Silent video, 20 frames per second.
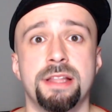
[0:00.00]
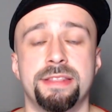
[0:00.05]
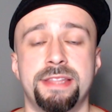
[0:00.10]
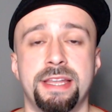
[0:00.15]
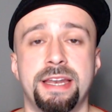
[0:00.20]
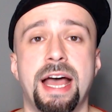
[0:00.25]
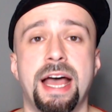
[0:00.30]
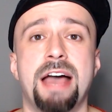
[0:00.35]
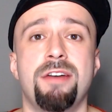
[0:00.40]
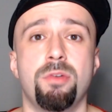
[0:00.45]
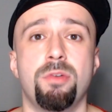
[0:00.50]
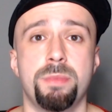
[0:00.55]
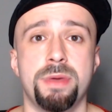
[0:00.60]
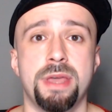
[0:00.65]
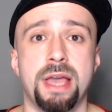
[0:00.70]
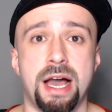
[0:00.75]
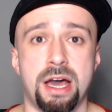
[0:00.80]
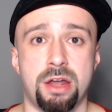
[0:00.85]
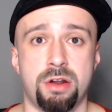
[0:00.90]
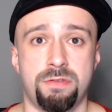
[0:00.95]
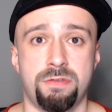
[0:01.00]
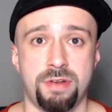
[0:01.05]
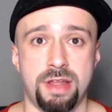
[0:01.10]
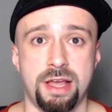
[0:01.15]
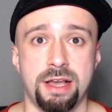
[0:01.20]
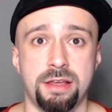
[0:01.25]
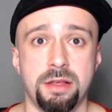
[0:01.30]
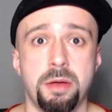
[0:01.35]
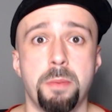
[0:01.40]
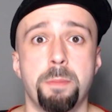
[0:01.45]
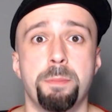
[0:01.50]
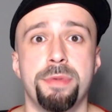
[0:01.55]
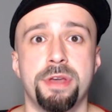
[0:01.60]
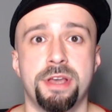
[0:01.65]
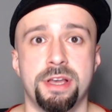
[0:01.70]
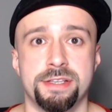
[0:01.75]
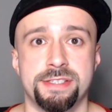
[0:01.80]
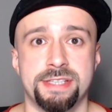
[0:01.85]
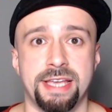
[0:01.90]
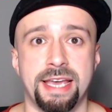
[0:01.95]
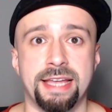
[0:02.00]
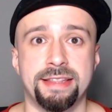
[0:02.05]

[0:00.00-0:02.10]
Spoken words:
then I will be out of luck because